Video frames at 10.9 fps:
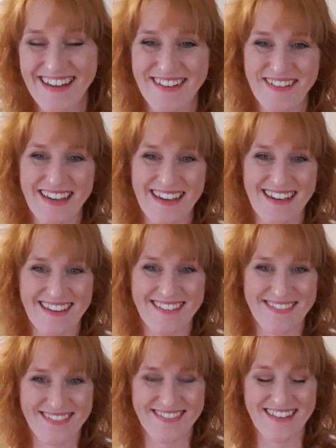Okay,
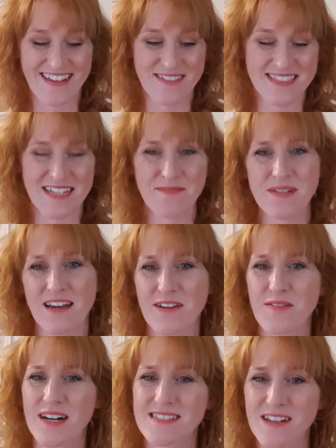that seemed like
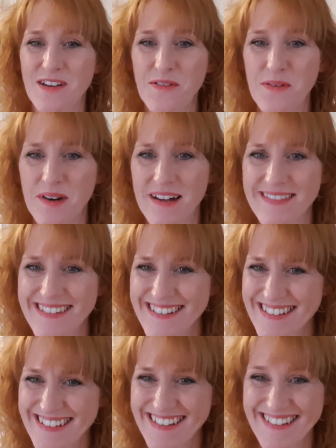quite a long one.
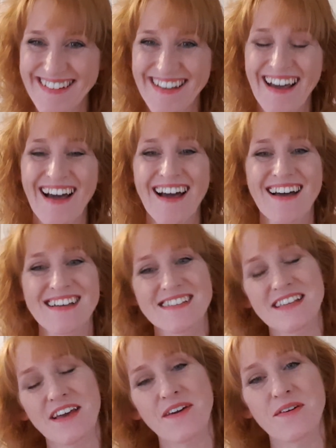
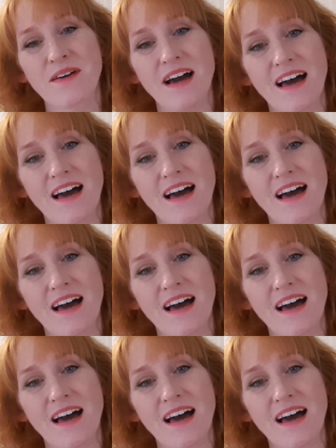So,